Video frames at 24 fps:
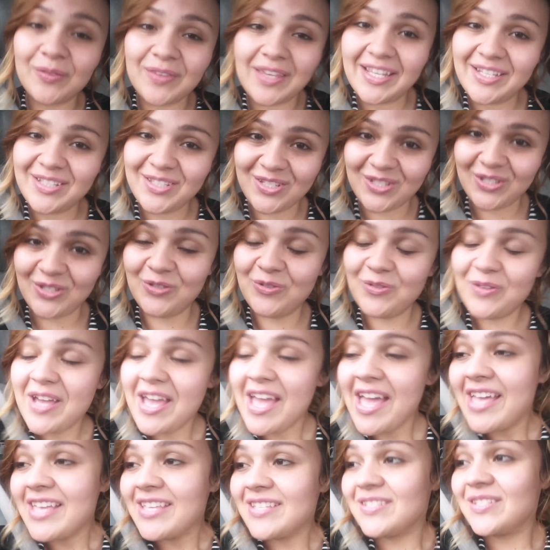birthday too.
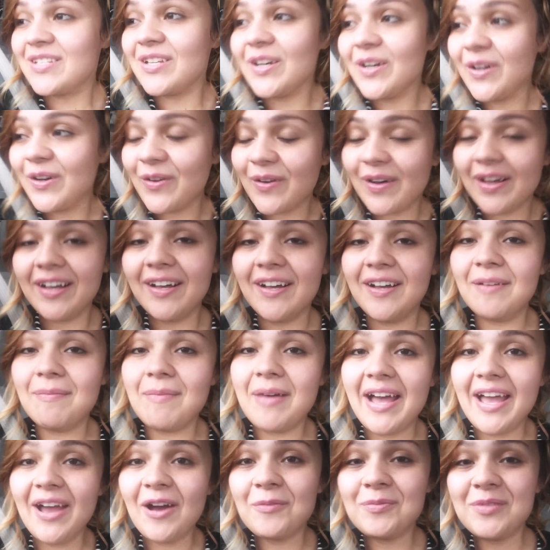So
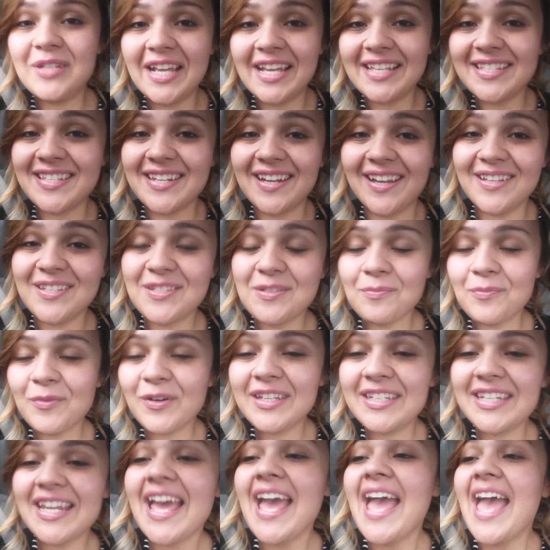um, I hope she has an awesome
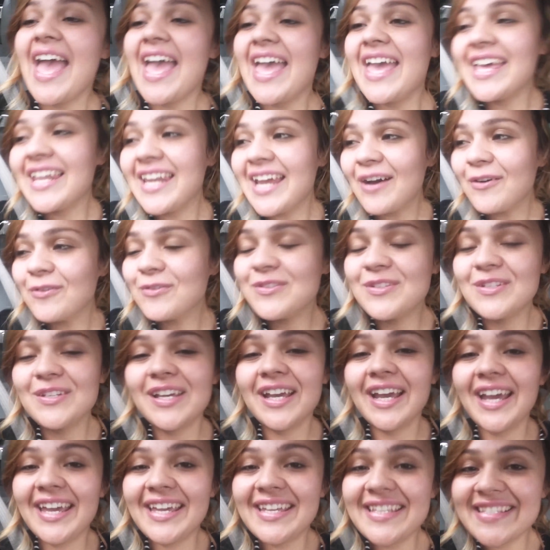one, and I will
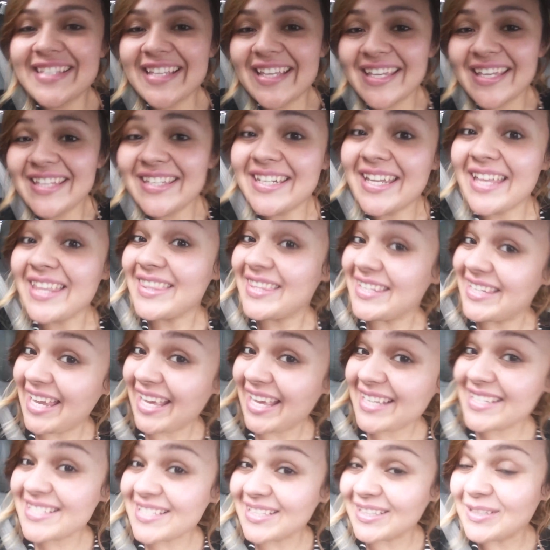see you guys in the
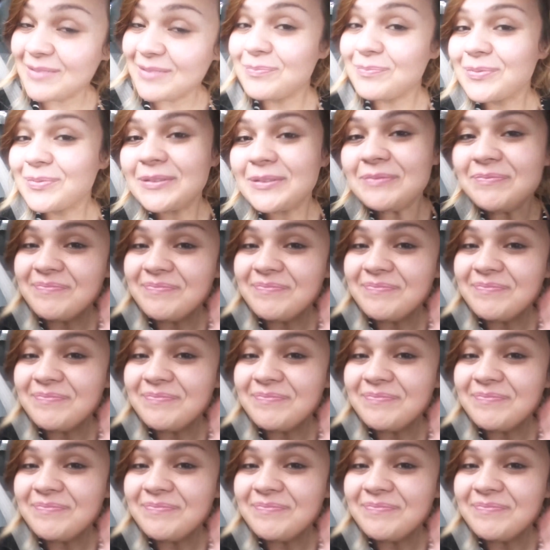next clip.